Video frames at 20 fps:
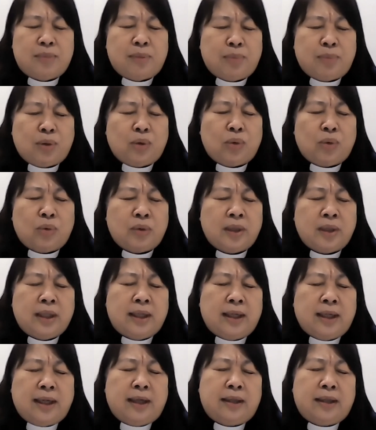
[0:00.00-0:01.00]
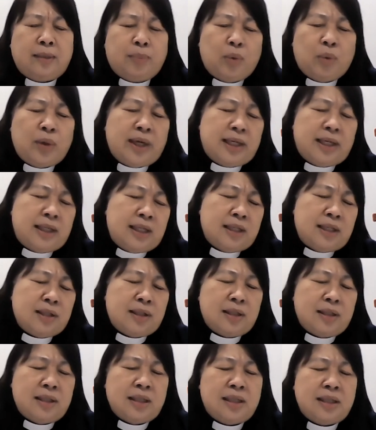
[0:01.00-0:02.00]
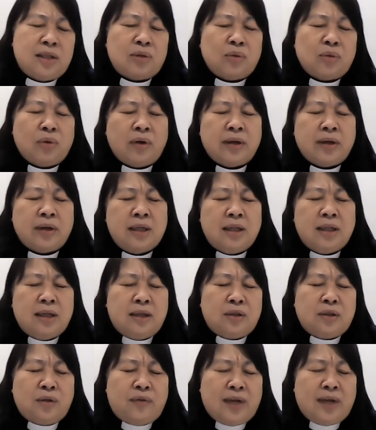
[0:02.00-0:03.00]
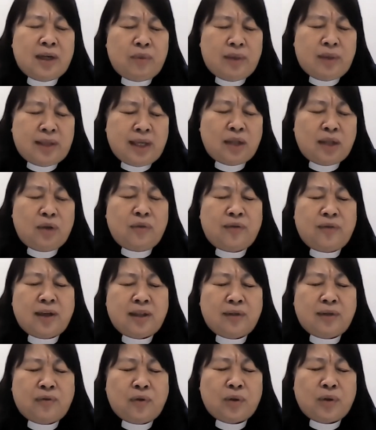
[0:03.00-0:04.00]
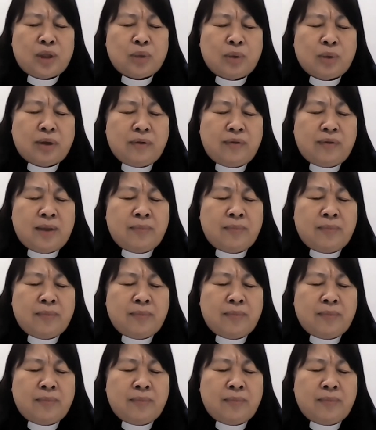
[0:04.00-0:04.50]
We thank you, Father, for your grace and mercy, O Lord, upon each one of us.